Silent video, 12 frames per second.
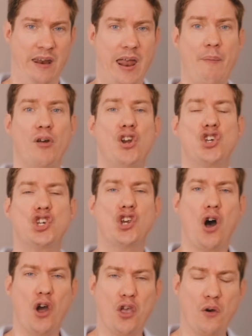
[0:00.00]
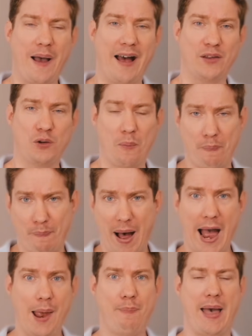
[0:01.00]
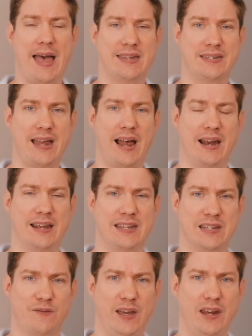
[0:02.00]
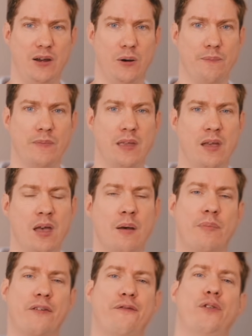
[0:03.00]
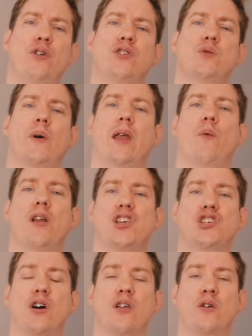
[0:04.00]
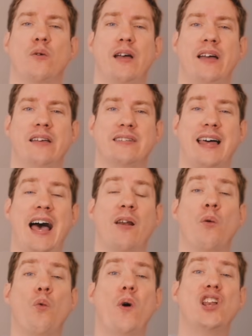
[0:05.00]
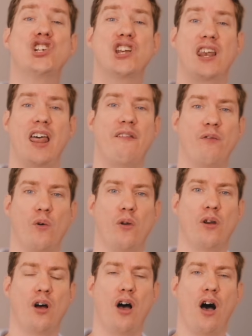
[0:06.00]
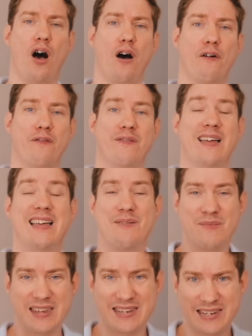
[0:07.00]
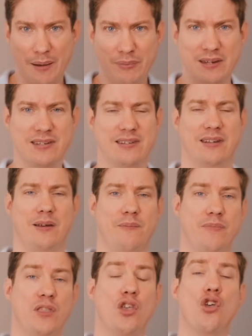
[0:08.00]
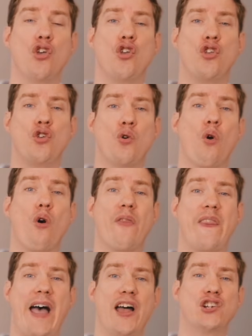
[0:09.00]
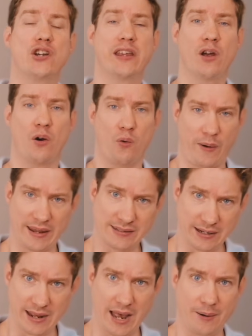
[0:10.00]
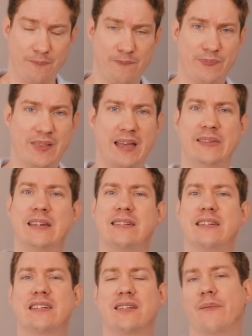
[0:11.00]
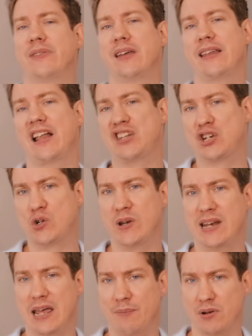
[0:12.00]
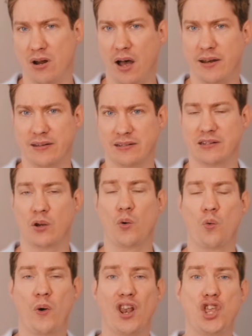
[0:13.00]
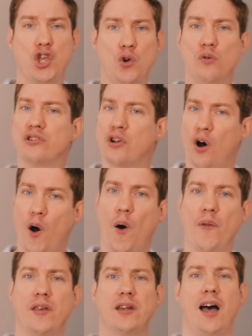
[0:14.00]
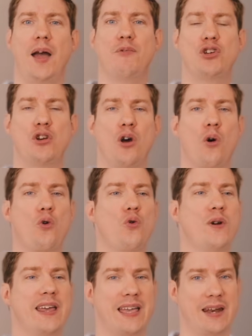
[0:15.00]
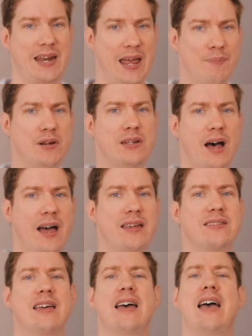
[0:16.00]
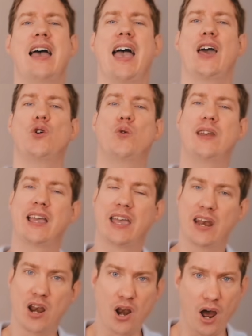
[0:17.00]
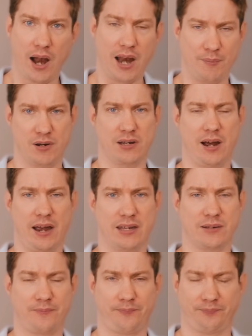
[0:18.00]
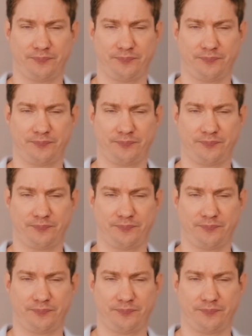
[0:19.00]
Now, I'm going to show you how to bypass that in this video. But first, what I want to show you is at which level of skepticism you naturally are resting at. And this is something that street hypnotists will use all the time to know who they can hypnotize and who they cannot hypnotize.